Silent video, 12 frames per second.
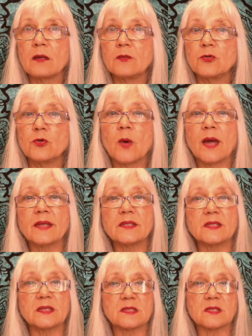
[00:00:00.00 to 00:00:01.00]
new
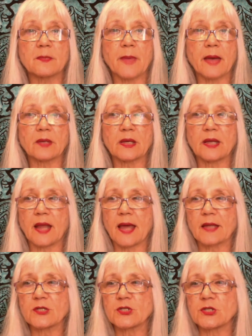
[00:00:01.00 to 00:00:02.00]
ideas about
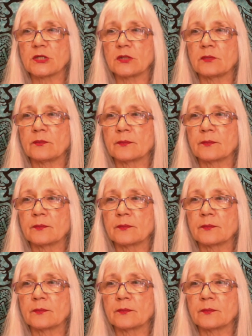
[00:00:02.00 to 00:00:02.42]
connection.